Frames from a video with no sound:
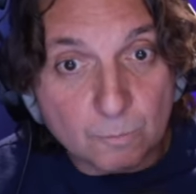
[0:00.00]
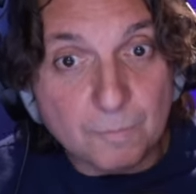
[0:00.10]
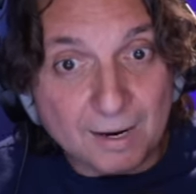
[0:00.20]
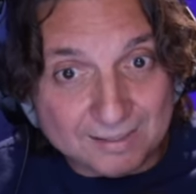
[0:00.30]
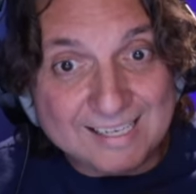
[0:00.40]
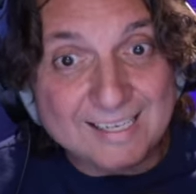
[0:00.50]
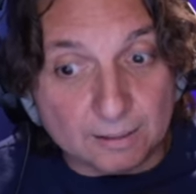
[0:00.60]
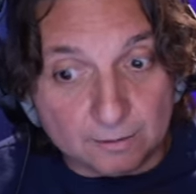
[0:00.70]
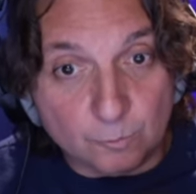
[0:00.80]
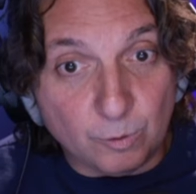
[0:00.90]
by
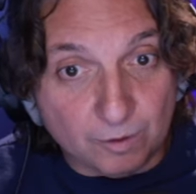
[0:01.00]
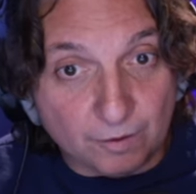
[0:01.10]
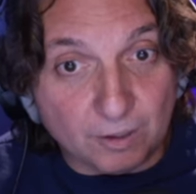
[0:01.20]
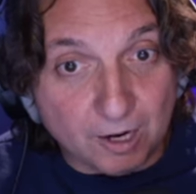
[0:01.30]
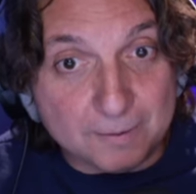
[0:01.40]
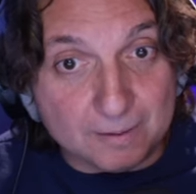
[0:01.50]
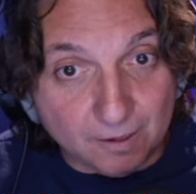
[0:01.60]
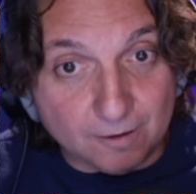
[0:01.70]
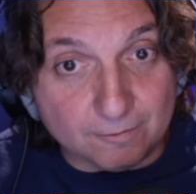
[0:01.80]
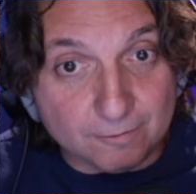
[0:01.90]
leading with agape
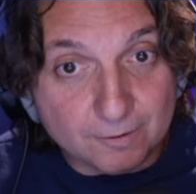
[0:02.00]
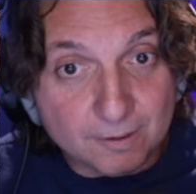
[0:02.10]
love,